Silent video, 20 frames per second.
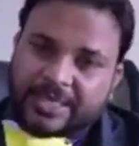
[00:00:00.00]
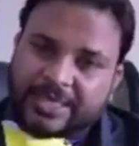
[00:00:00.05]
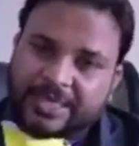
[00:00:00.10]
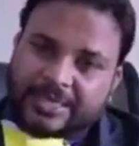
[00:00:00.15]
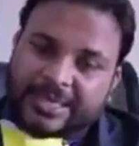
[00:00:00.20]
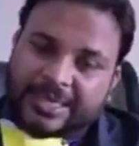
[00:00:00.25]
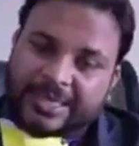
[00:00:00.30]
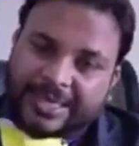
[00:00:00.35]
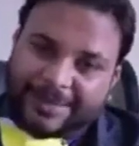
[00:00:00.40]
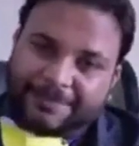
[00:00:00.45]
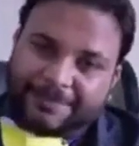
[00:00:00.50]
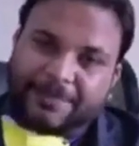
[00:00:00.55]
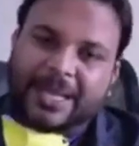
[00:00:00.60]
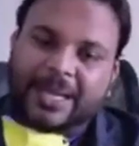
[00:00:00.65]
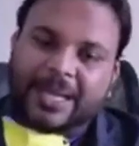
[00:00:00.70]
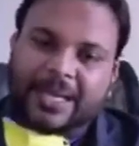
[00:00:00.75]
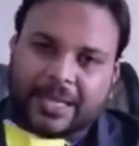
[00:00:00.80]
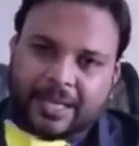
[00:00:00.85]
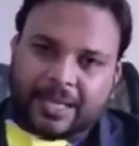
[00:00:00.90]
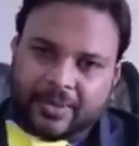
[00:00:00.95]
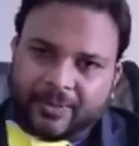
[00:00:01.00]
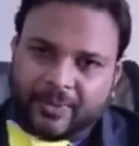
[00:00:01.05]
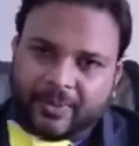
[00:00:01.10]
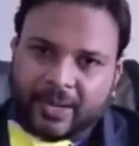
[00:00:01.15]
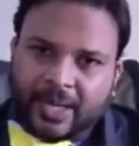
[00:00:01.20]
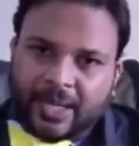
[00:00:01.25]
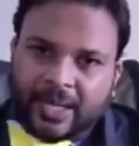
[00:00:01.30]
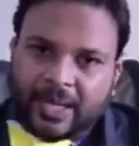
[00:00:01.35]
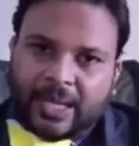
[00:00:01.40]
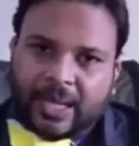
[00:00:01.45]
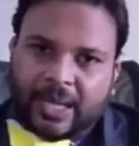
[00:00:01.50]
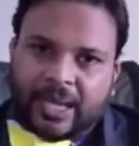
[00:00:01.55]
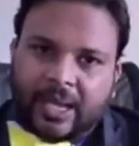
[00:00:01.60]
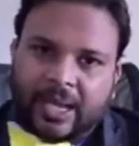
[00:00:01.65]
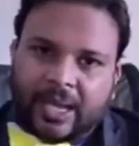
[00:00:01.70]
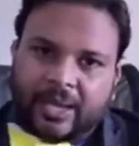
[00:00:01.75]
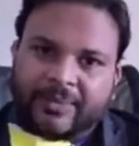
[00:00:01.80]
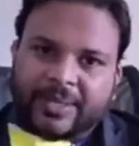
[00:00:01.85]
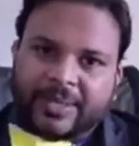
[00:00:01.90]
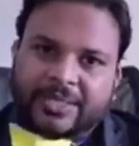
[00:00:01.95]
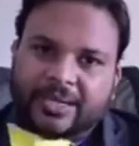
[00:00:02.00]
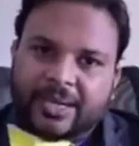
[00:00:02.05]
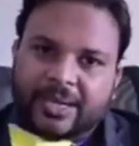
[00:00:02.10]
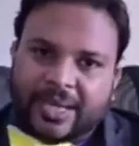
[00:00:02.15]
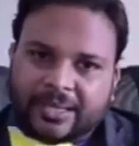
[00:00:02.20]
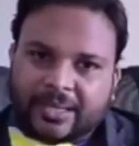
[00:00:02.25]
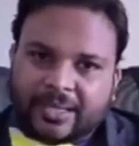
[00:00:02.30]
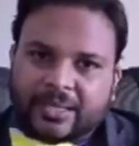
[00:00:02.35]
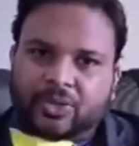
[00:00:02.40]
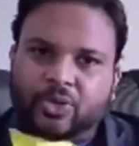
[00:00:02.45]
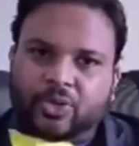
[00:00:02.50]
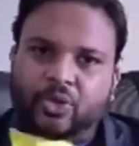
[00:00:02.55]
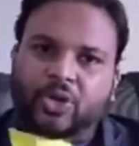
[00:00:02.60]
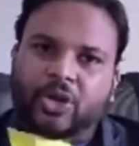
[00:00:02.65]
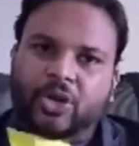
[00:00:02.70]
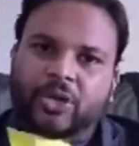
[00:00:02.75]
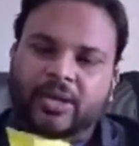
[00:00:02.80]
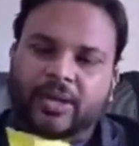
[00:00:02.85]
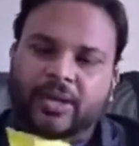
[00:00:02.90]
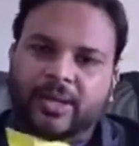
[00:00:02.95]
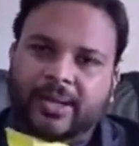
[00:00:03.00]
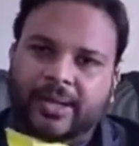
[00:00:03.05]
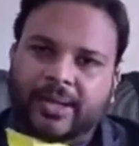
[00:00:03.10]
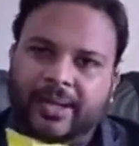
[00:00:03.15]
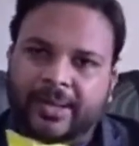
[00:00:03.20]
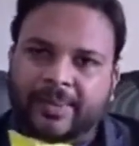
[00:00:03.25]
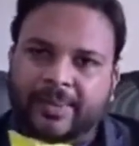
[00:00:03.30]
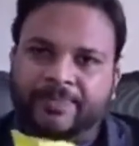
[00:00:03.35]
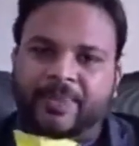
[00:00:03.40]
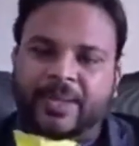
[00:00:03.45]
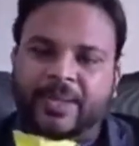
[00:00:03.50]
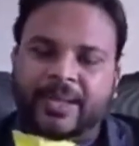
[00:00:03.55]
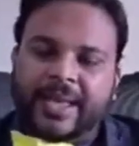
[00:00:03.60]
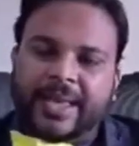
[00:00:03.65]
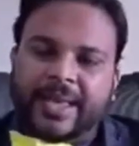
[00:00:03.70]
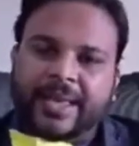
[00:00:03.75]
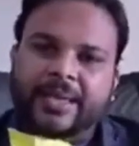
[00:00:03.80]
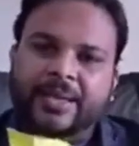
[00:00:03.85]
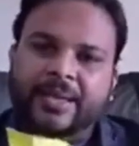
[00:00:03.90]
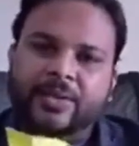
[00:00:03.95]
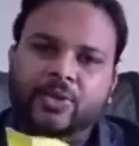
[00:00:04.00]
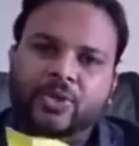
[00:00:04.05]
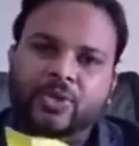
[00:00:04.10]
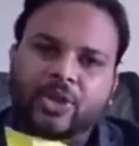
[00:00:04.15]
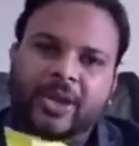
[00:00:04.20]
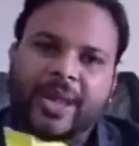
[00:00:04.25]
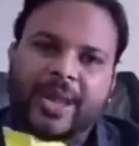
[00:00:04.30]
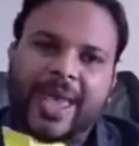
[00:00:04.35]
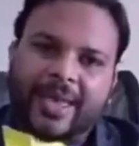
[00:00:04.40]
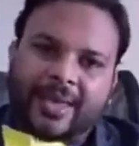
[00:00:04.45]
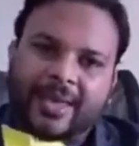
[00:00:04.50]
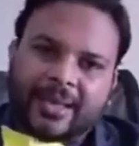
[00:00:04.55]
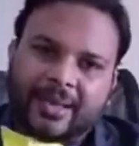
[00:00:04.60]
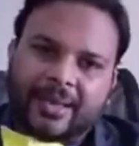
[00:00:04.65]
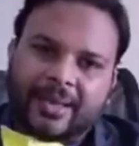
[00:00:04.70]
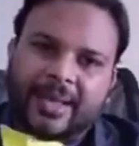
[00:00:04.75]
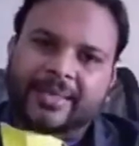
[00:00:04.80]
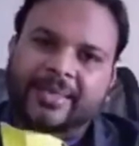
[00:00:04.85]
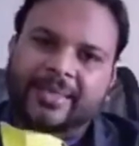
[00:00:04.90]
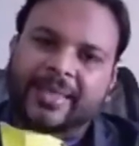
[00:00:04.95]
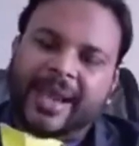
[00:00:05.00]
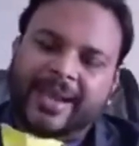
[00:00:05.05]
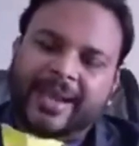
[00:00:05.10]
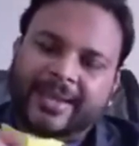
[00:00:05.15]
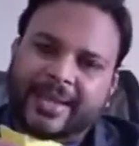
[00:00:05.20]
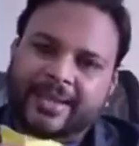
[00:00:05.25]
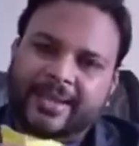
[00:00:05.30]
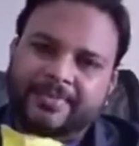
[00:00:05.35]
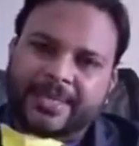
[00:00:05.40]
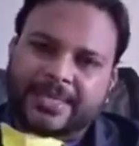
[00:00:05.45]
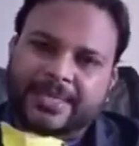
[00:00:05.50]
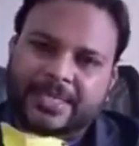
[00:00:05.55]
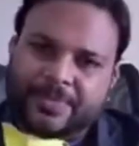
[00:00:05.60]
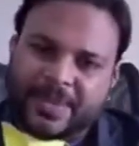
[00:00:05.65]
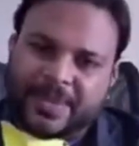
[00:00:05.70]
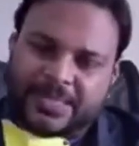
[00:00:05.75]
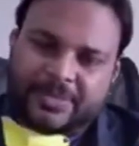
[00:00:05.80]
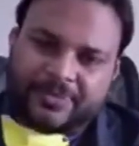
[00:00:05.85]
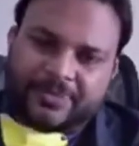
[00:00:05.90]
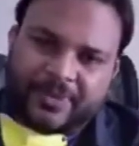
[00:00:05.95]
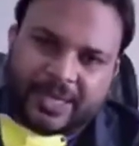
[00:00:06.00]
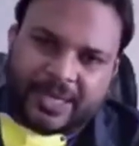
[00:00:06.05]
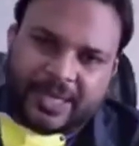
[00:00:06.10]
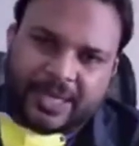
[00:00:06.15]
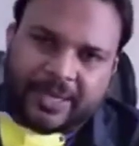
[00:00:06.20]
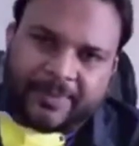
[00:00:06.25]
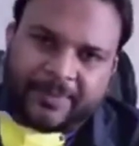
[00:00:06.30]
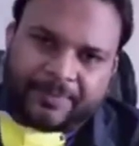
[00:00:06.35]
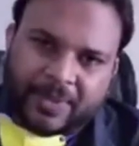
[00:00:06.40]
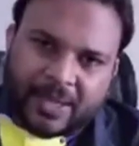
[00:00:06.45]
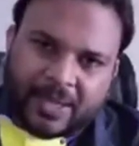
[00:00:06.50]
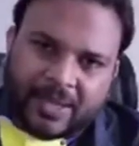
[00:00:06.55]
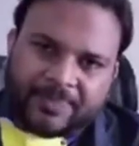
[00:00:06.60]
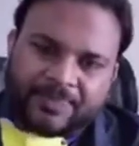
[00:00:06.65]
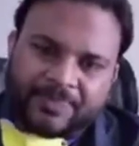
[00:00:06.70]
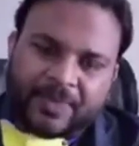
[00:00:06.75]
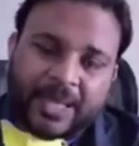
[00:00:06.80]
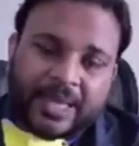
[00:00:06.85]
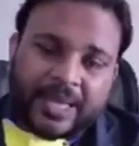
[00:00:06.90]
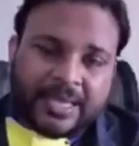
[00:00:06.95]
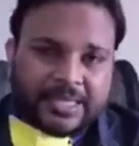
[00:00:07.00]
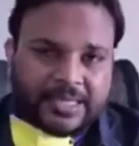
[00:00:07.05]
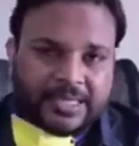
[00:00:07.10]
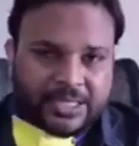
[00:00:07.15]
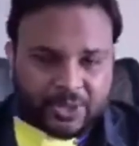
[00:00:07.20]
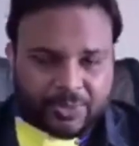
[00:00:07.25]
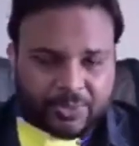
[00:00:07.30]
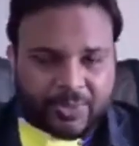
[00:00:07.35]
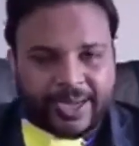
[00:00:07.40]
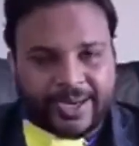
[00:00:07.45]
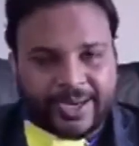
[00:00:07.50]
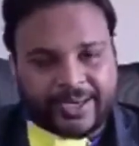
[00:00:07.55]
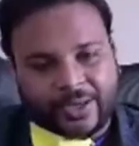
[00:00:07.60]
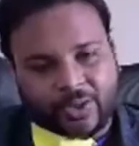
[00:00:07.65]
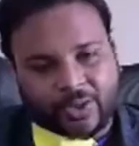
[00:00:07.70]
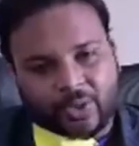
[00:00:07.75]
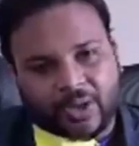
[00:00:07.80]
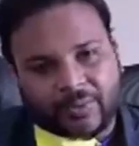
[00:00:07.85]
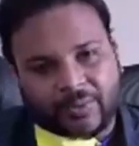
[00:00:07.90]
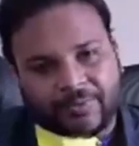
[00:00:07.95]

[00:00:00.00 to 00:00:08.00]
There is a tibial nerve which runs through your leg into your ankle, and that can be specifically stimulated